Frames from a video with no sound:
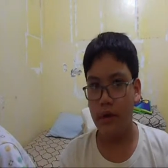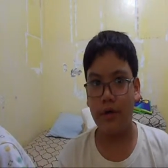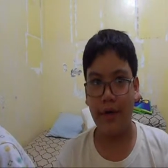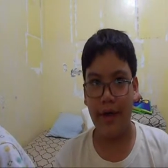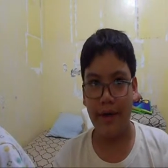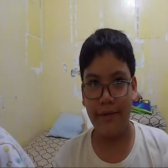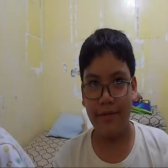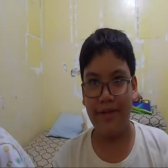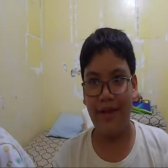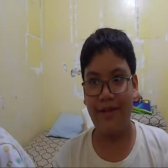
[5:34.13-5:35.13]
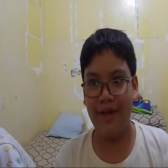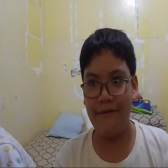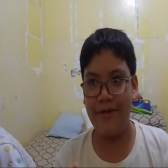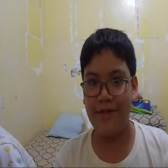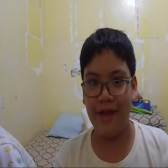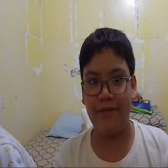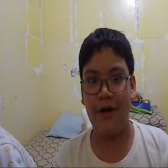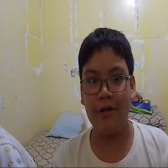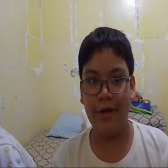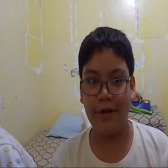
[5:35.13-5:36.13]
Okay, six, seven, that's
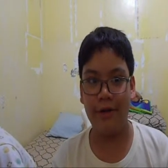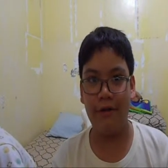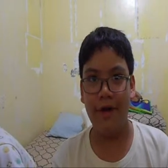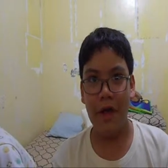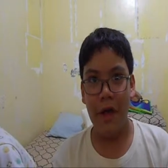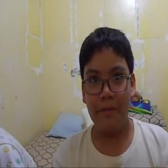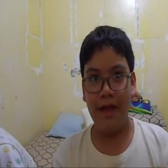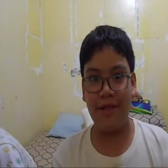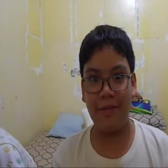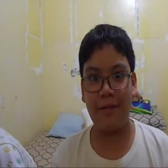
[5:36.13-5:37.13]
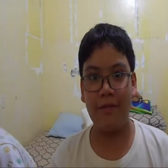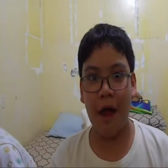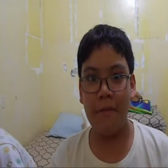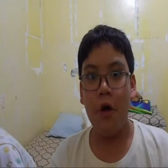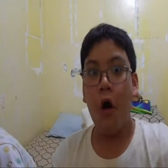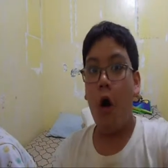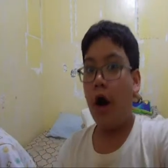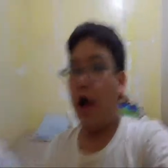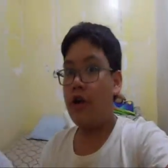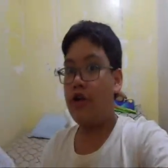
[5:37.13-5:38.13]
following. So please subscribe
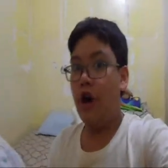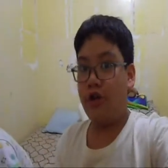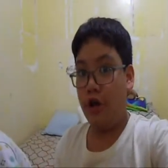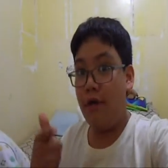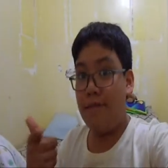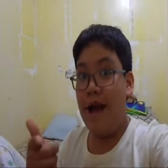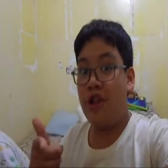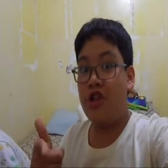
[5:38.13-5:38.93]
or I'll shoot you with my